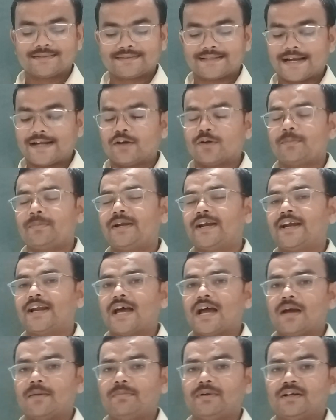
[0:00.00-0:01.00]
sand of dead
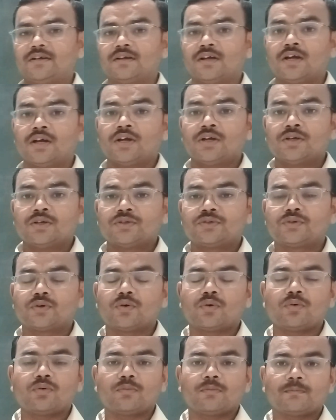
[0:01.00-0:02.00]
habit.
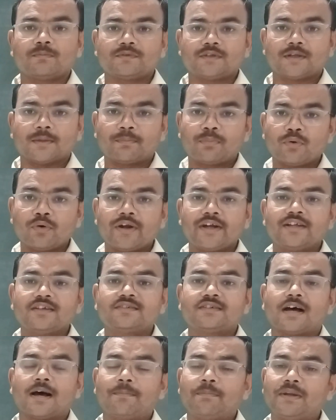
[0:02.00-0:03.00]
So the poet
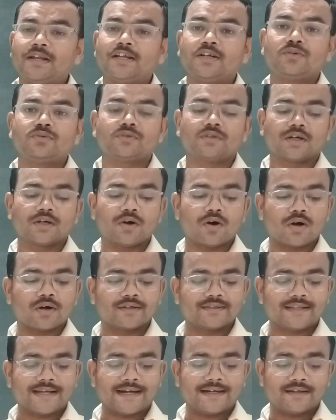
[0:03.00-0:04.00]
is appealing to the
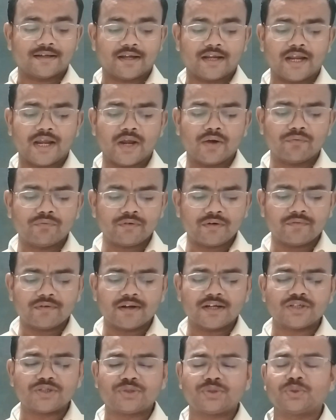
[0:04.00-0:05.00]
God that
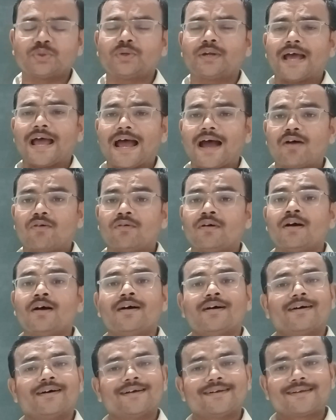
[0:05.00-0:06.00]
everyone should have
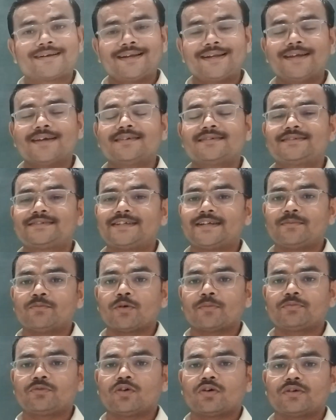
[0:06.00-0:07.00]
a clear
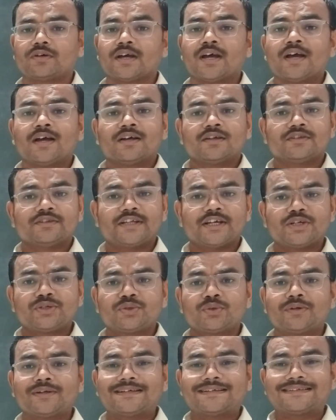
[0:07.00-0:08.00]
stream of thought. They
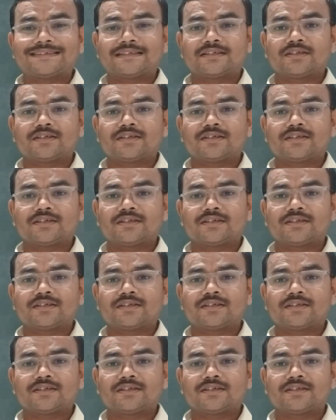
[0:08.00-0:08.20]
should